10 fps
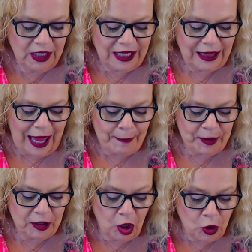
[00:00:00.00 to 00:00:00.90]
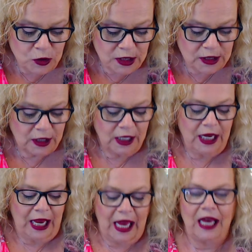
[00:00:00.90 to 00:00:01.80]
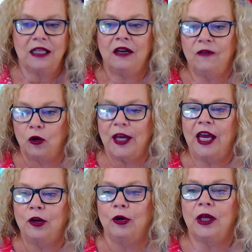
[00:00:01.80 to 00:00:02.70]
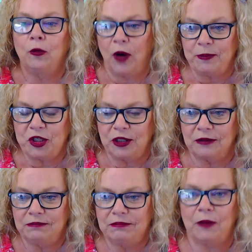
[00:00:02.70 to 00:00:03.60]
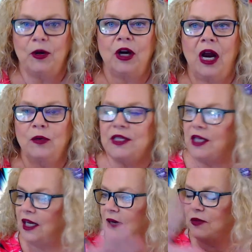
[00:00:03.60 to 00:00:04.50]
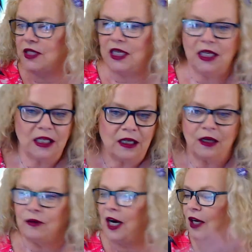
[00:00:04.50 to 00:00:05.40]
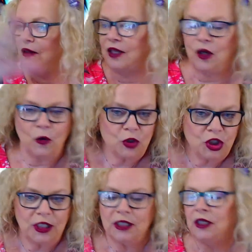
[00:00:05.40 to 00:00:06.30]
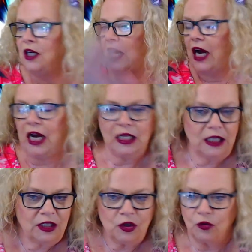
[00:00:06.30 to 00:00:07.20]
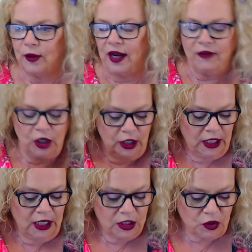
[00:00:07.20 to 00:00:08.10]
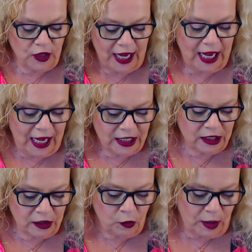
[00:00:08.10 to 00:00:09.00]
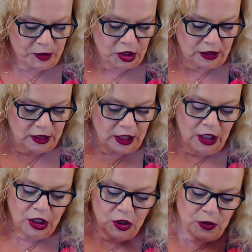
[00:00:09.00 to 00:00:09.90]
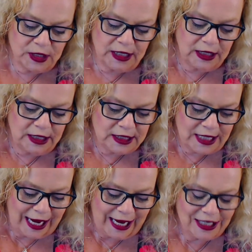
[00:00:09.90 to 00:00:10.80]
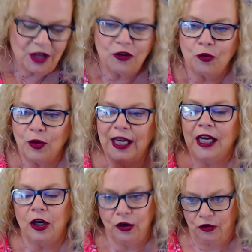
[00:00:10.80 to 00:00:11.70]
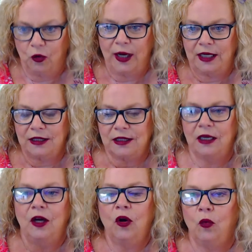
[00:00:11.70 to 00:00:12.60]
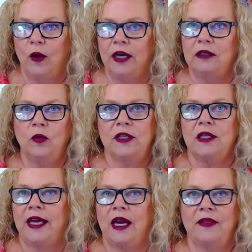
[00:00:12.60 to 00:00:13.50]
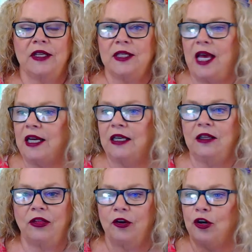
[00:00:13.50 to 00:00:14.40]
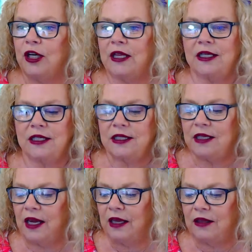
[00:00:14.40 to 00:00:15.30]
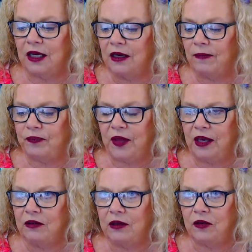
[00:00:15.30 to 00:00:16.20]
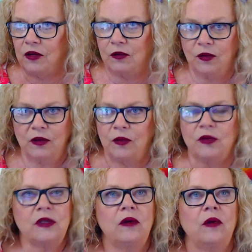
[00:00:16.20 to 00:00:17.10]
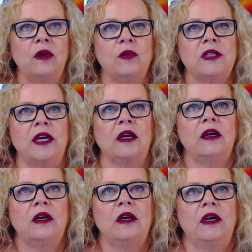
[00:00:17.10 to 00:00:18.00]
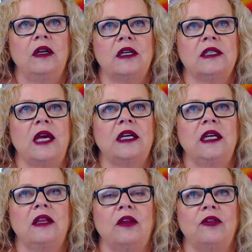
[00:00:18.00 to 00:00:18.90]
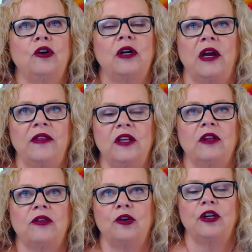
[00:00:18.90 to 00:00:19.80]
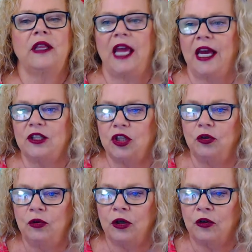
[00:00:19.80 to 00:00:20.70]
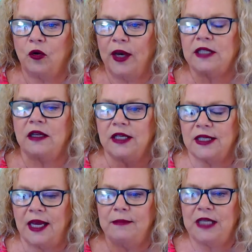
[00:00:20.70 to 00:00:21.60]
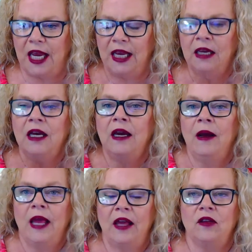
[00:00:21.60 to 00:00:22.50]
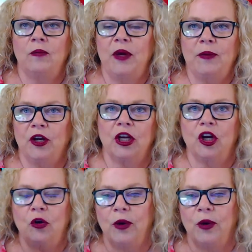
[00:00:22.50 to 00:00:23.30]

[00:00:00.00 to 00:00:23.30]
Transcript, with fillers: galapagos had a volcano eruption remember i was saying i'm seeing it around the ocean island or whatever so they had an eruption New Zealand had three earthquakes. One was like on the second, the third, and the and the and the it was like the second and the third. I think the third they had two earthquakes on the same day, and people are going to go,